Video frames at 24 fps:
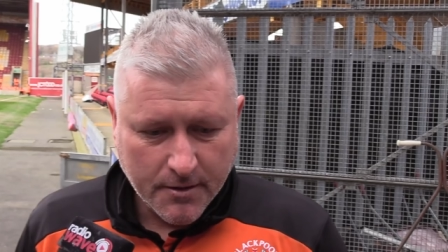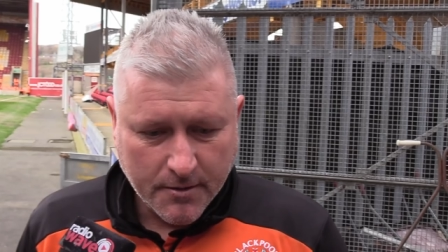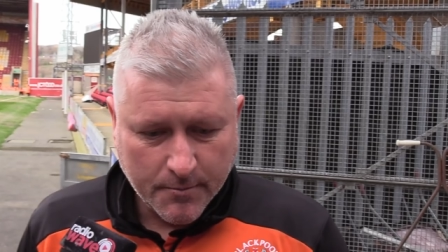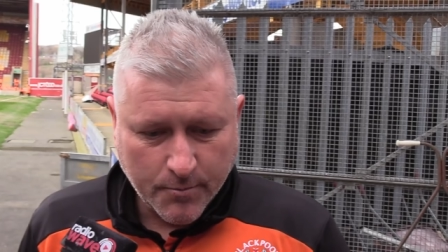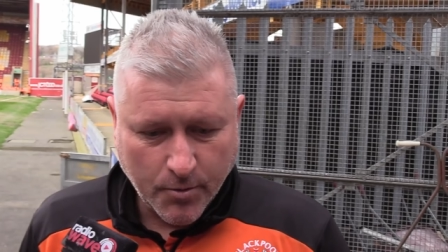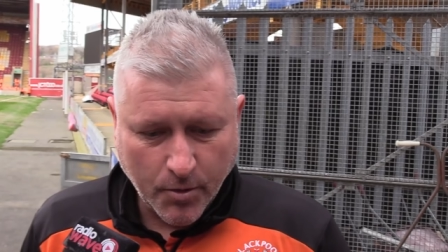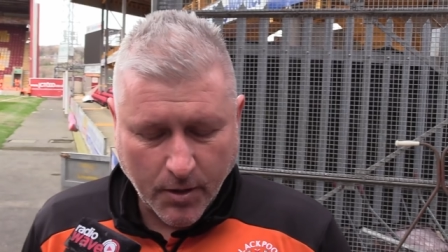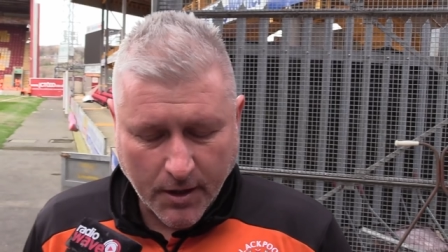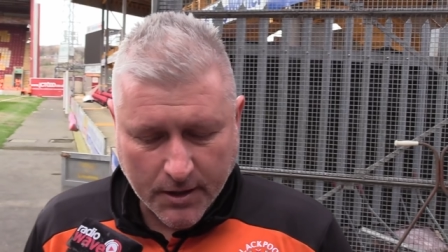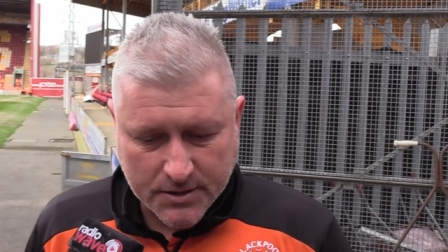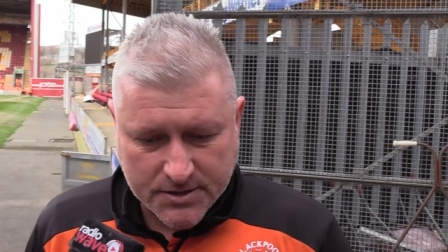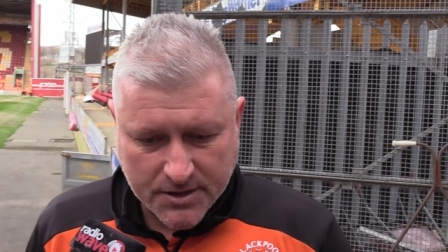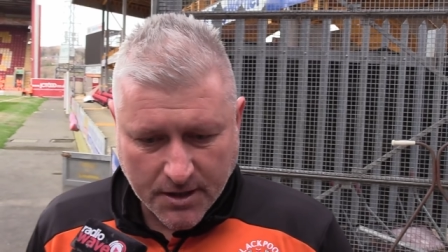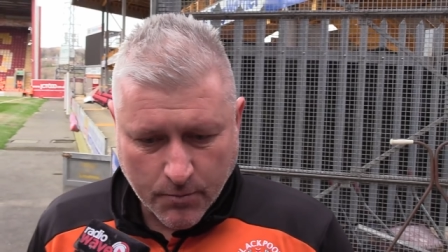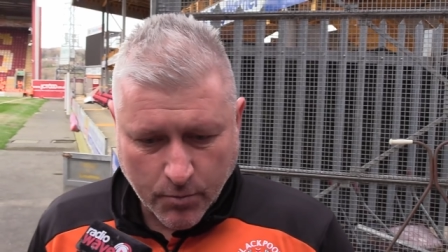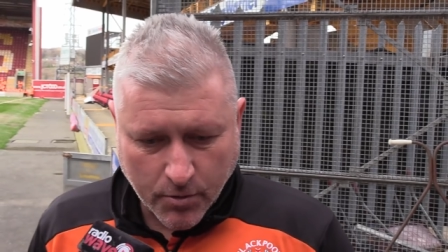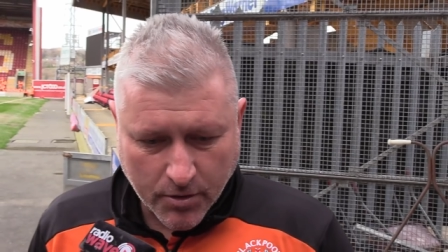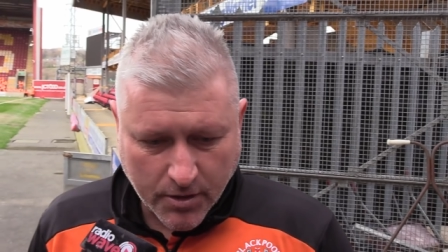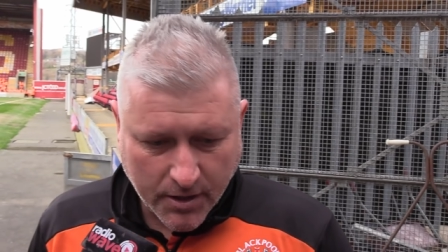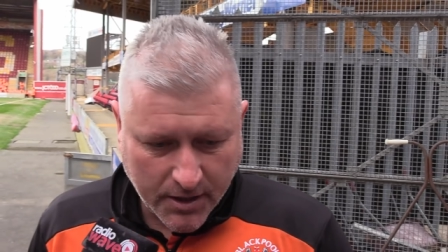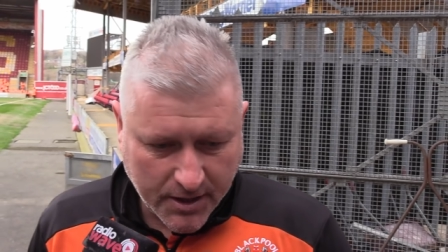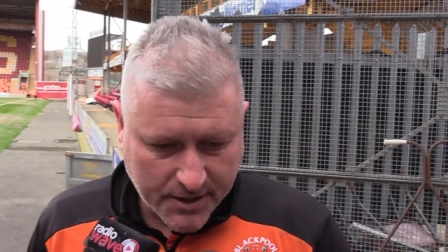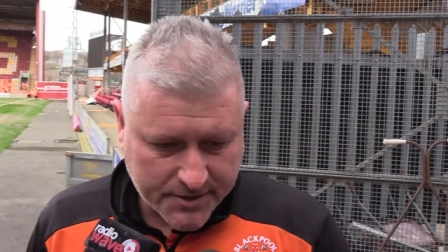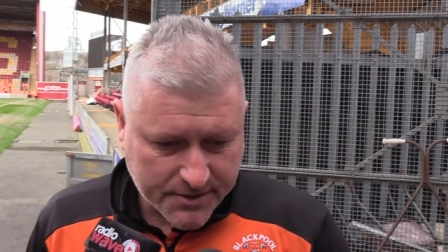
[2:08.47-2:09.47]
but I'll tell you
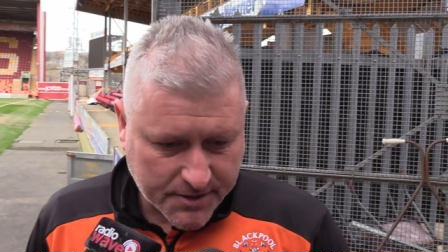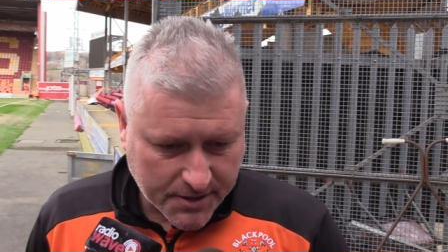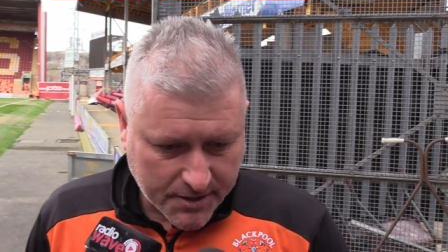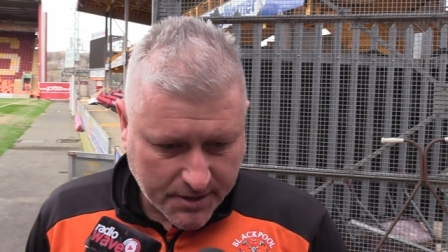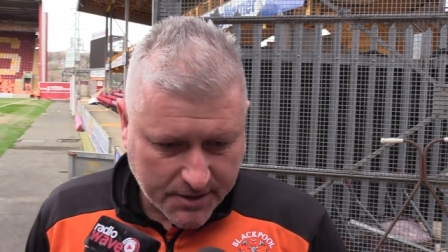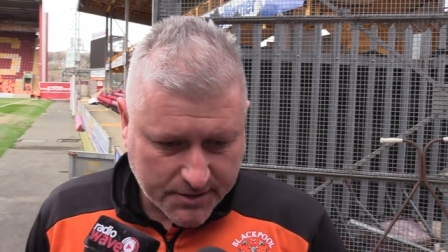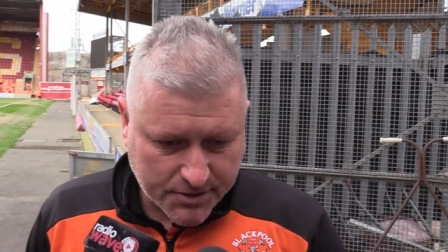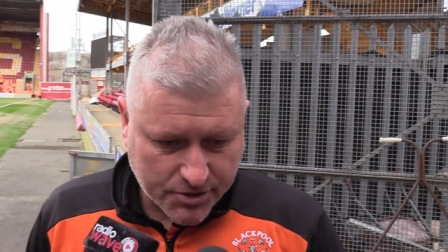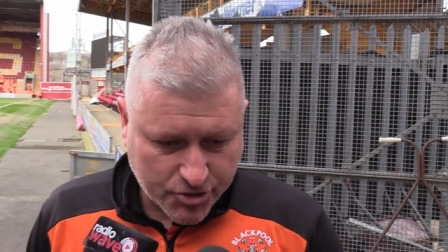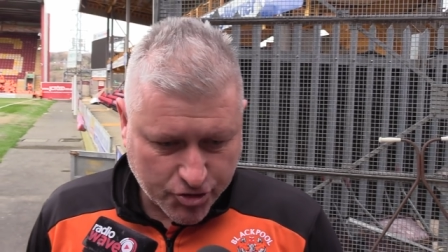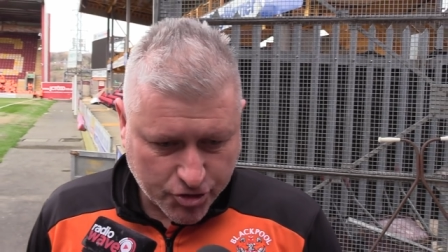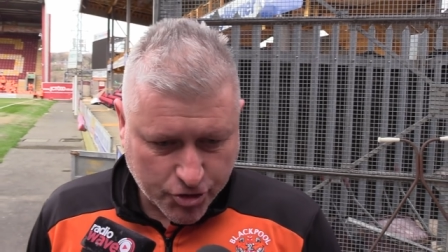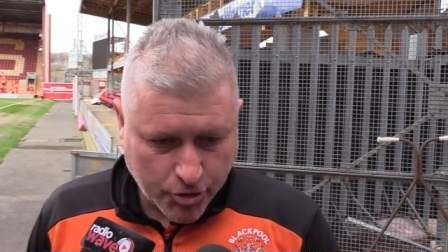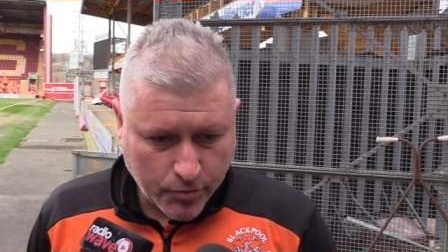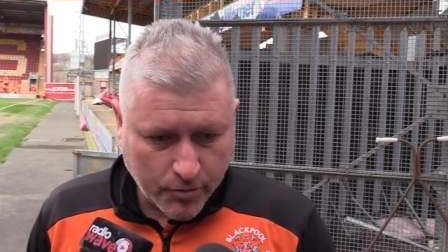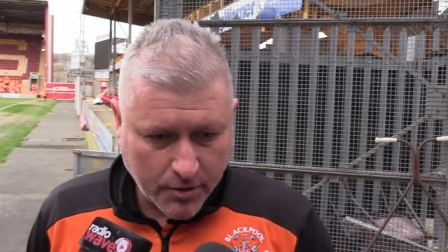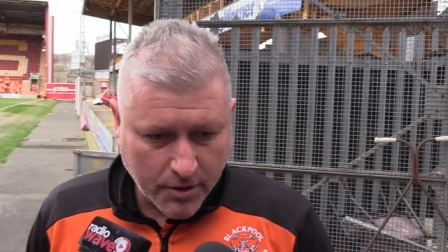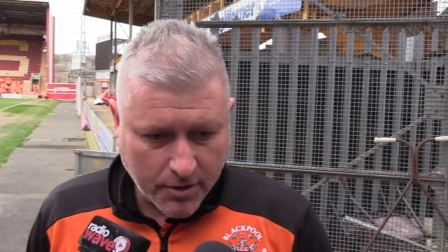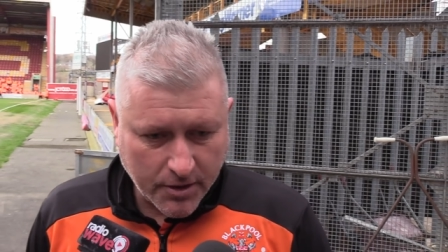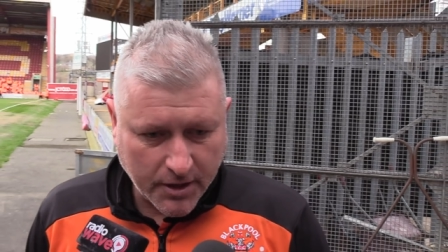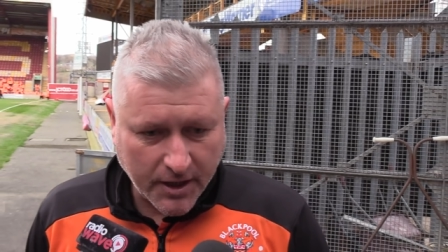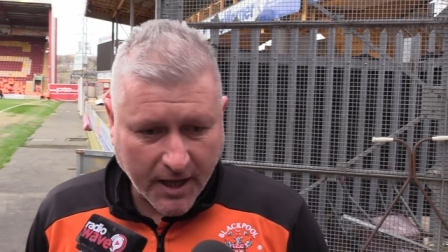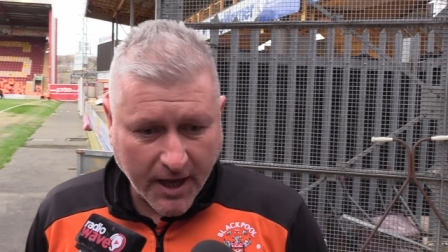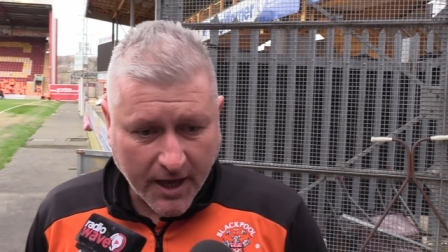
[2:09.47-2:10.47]
what he is. He's a student
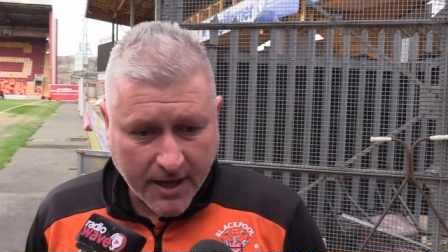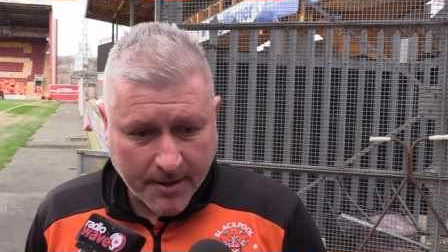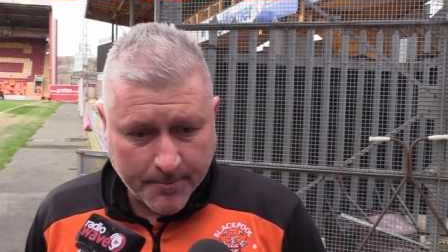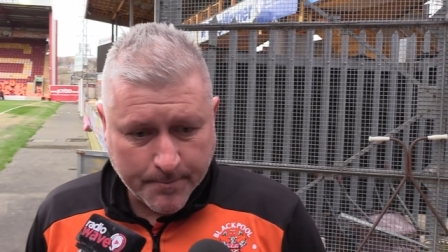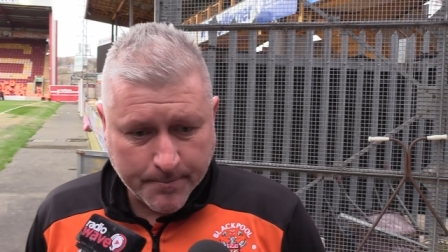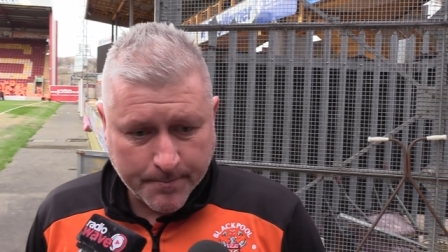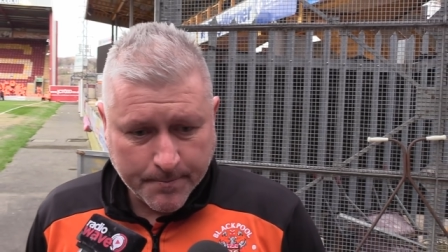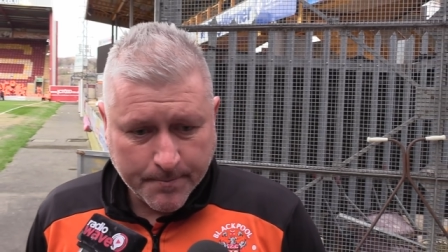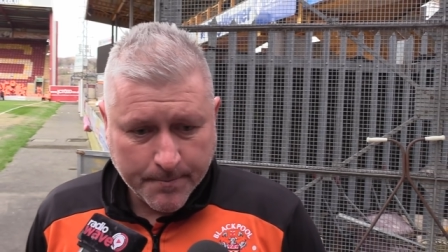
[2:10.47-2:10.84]
of the game.